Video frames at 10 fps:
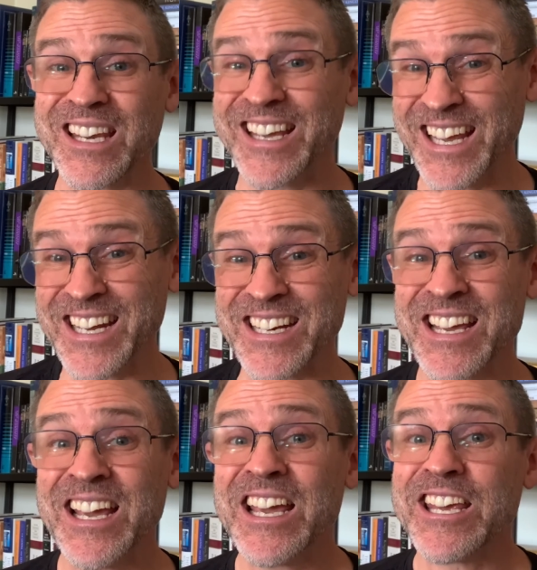In it,
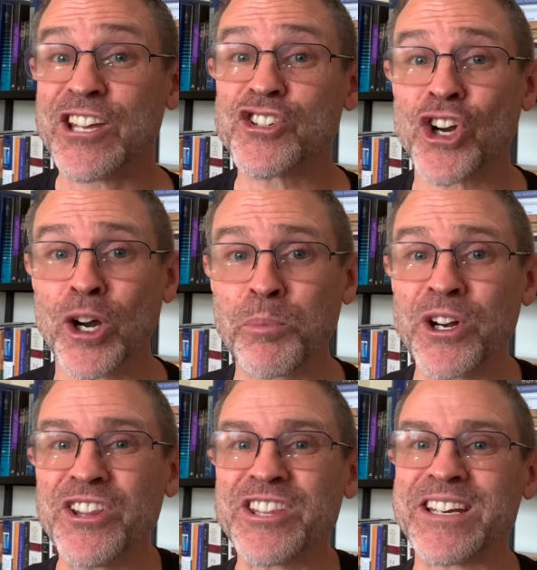he
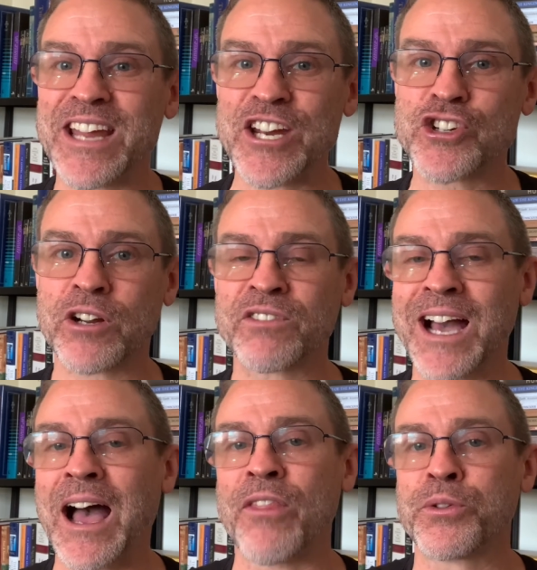interpreted the nature of
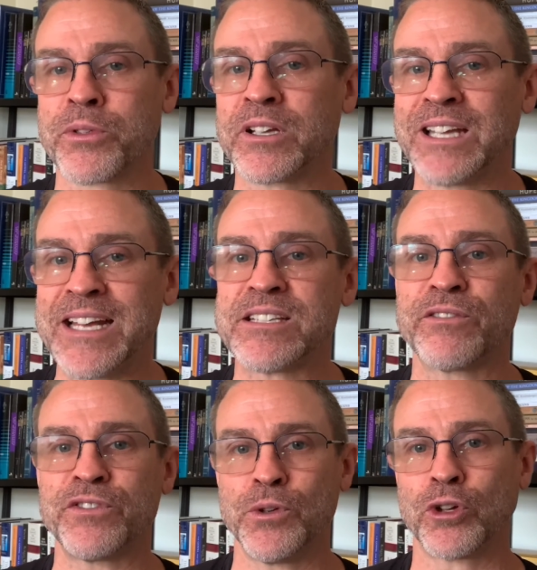God through the lens of
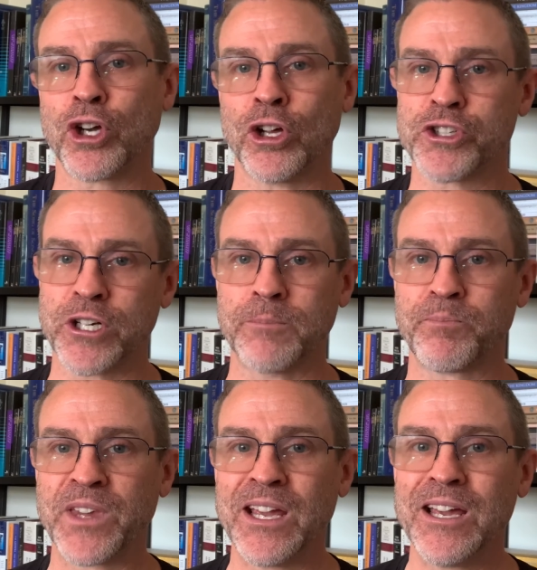feudal culture.
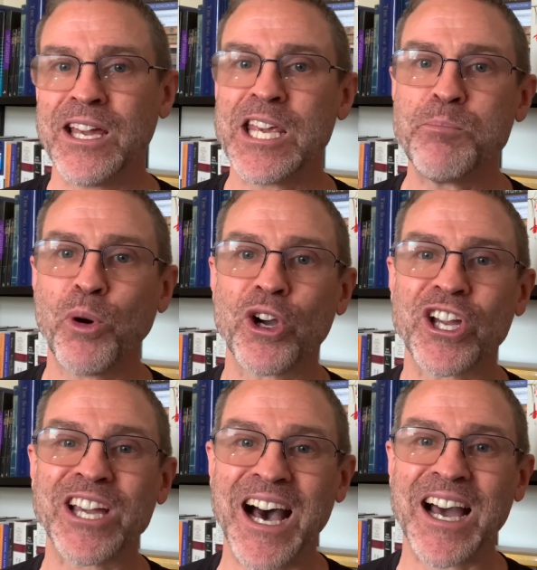He put
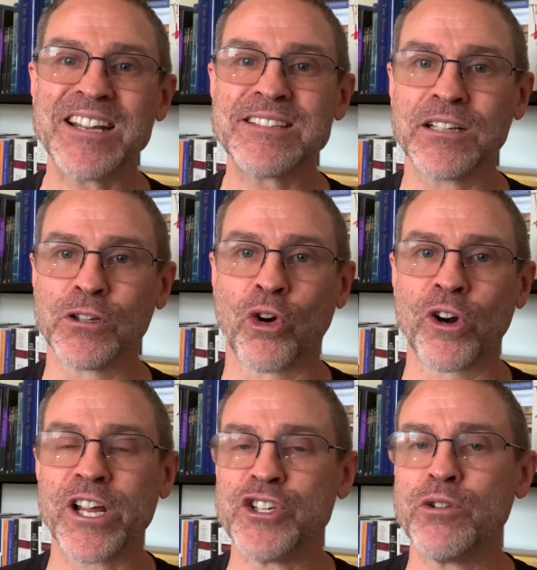God as the Lord
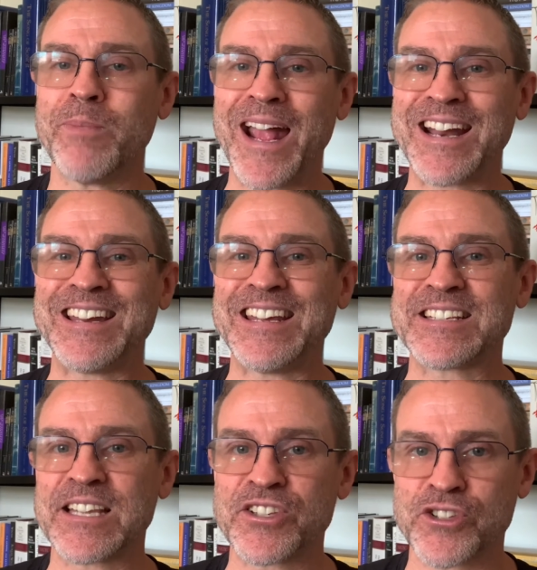and humanity as
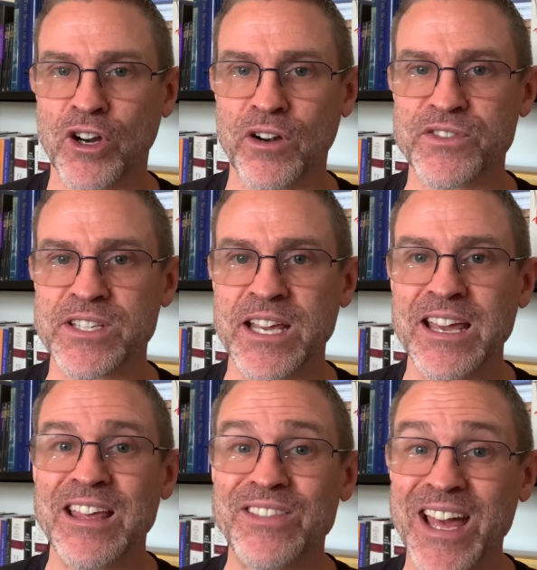the serfs.
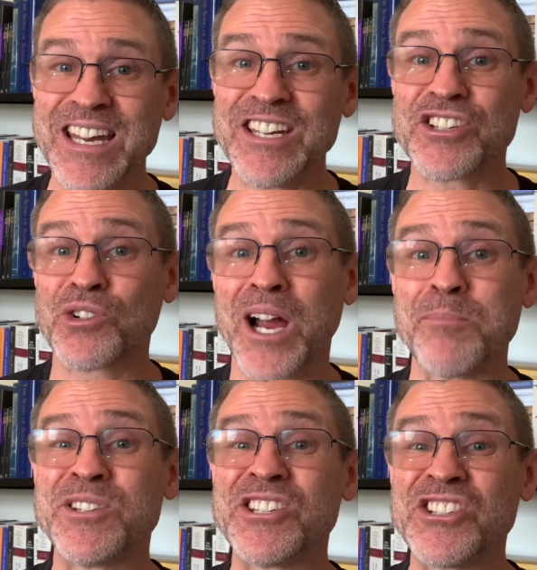Then he described
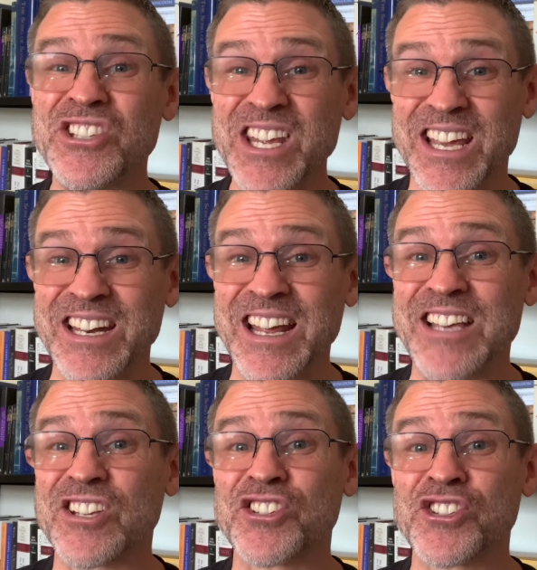sin
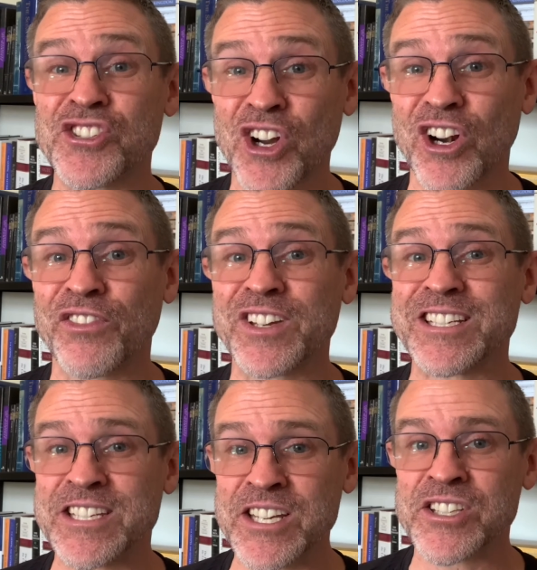as a serf
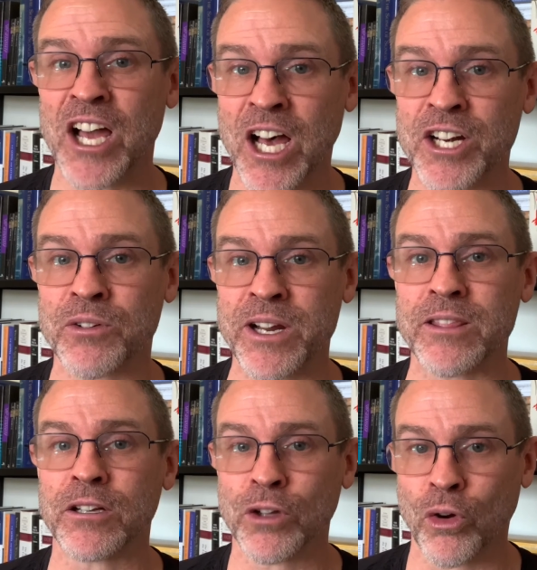dishonoring
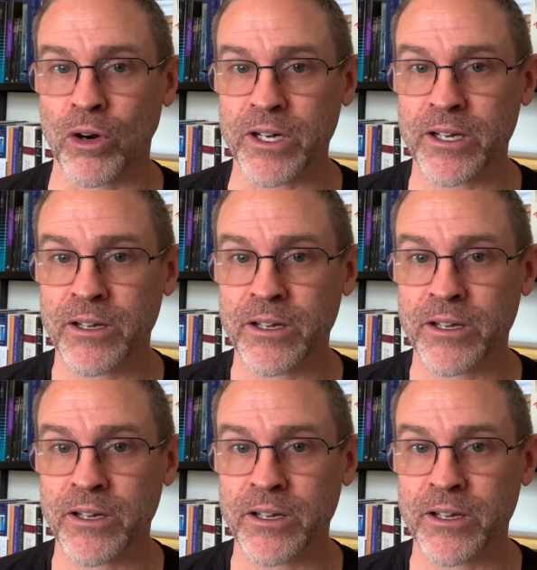the Lord.